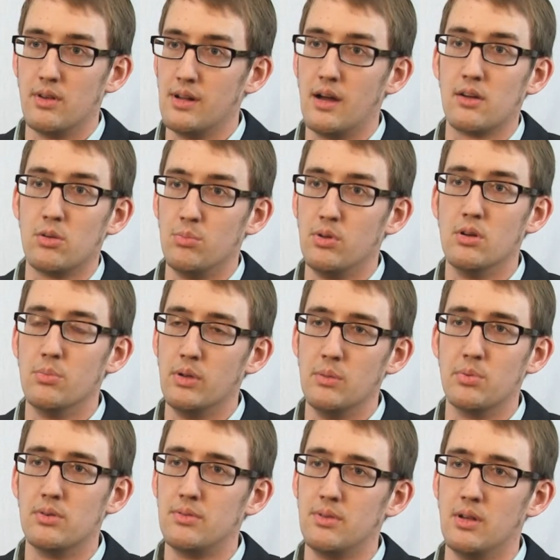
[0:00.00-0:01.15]
they're not computer
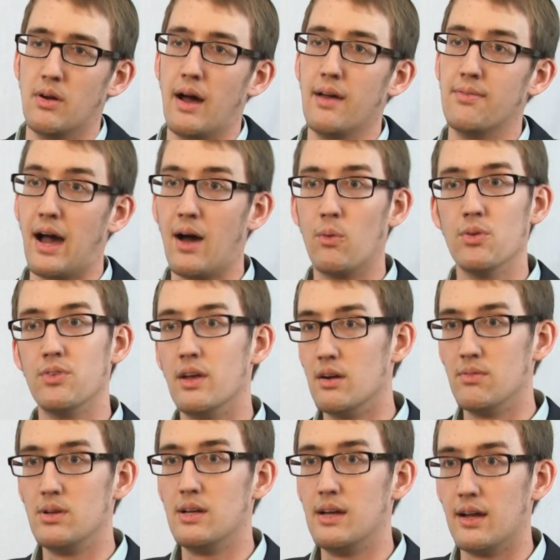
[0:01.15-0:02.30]
people. If I was
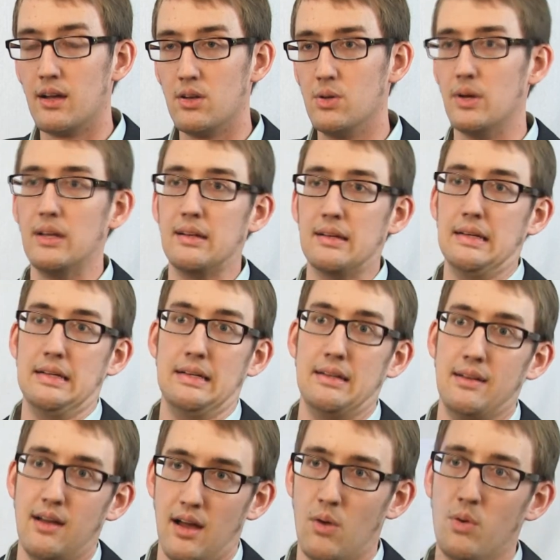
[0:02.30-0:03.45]
there every day, I could do it.
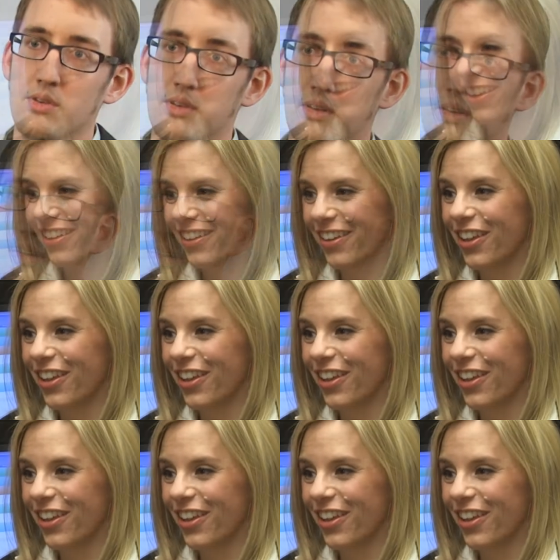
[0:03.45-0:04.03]
I wasn't.